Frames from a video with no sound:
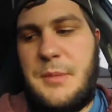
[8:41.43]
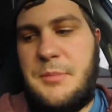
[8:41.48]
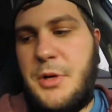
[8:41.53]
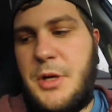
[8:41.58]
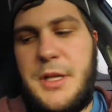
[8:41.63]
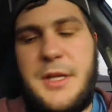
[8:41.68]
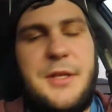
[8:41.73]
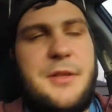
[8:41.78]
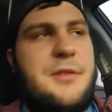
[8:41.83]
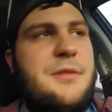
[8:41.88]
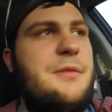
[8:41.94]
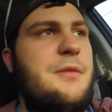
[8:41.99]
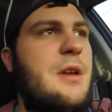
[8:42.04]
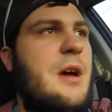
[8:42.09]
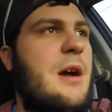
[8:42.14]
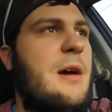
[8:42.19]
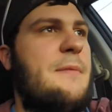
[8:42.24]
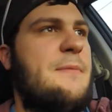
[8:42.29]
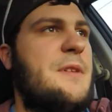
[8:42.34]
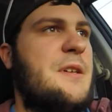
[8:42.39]
buddy
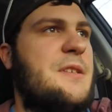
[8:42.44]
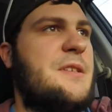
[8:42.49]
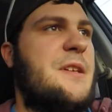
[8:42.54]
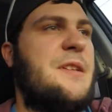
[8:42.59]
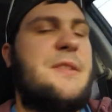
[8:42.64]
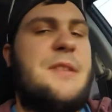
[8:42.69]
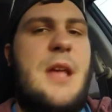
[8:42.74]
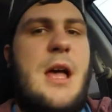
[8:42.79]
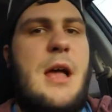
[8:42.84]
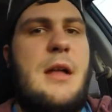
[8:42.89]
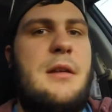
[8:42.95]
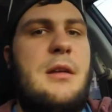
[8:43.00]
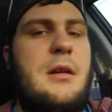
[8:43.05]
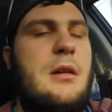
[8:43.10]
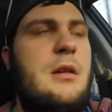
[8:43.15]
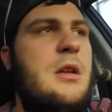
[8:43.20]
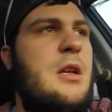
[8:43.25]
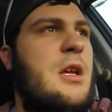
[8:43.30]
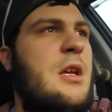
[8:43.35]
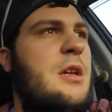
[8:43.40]
uh, fix his Honda.